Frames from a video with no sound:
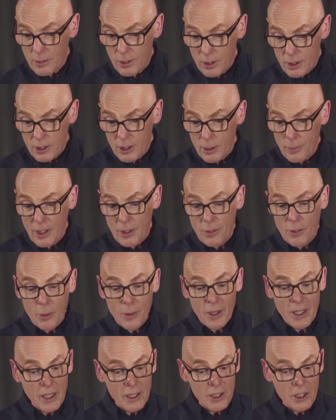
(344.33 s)
somebody from
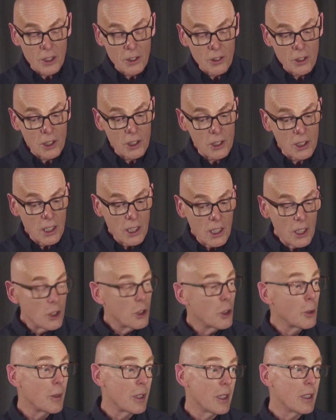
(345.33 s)
Erlang Solutions,
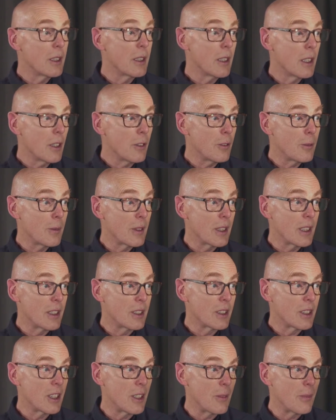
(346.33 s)
Torben Hoffman,
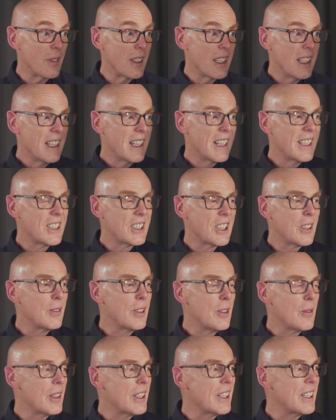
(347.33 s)
has come and has
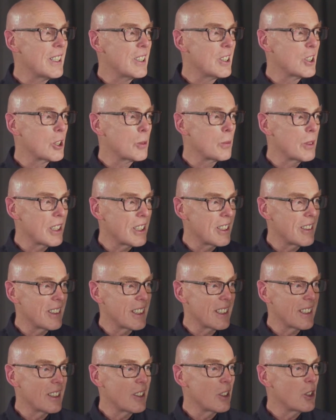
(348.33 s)
given a very
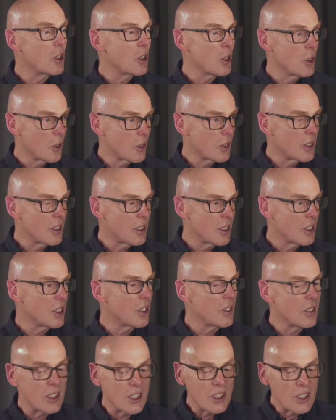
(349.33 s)
inspiring talk to the
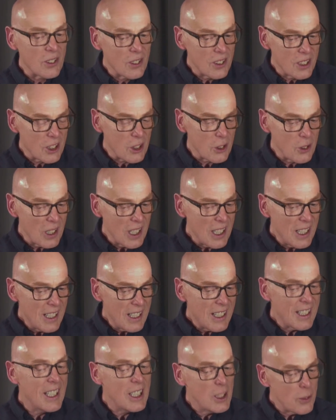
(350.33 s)
students.
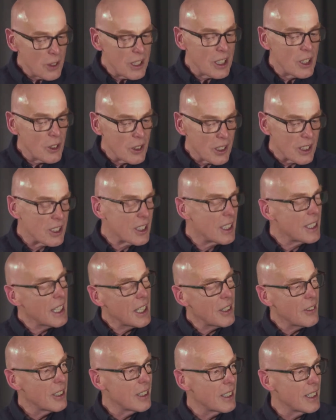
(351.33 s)
And he's very good at saying
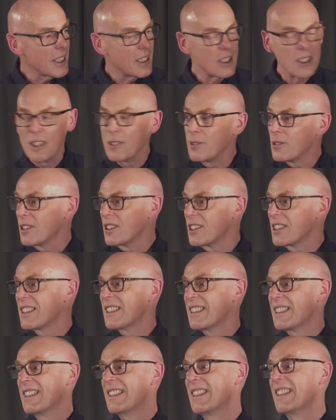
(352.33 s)
how Erlang is different.
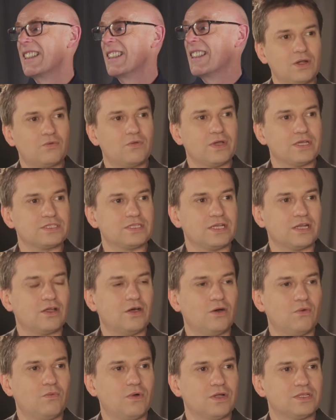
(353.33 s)
One question I
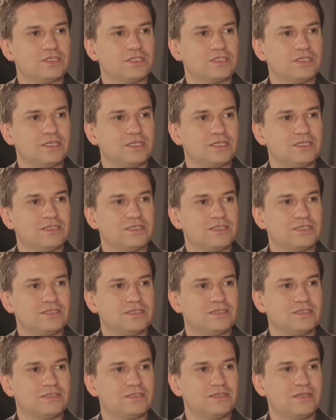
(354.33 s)
got once
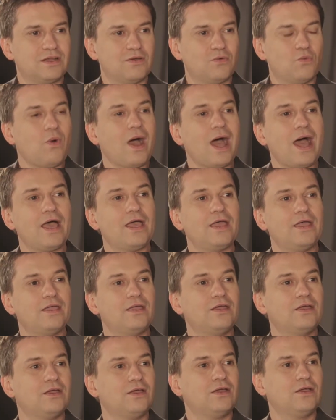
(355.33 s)
is,
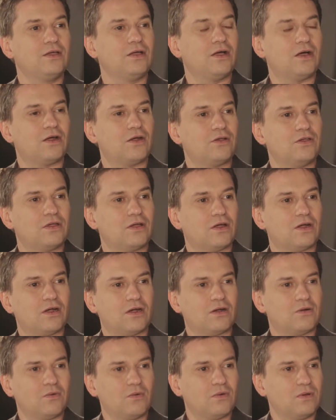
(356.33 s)
why
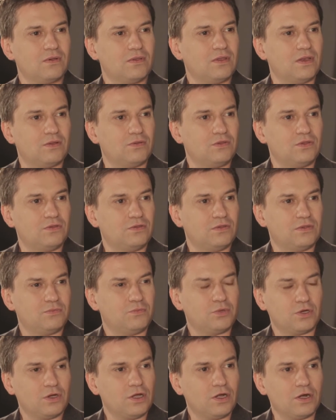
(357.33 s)

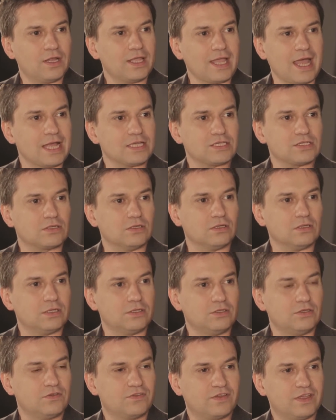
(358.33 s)
we're learning Haskell
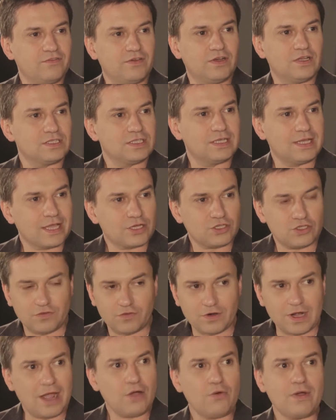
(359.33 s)
and you've given us a lecture
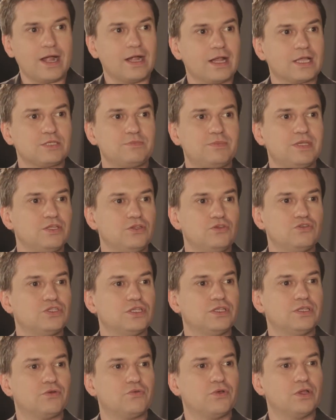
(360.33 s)
over how Erlang is being used
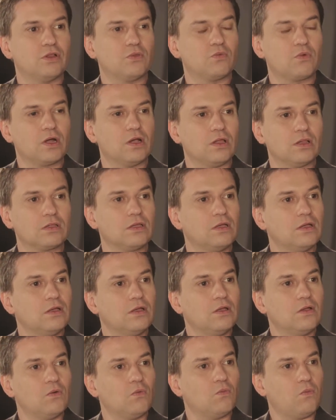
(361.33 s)
in the real world.
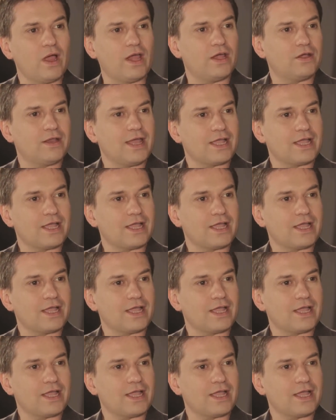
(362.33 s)
Why are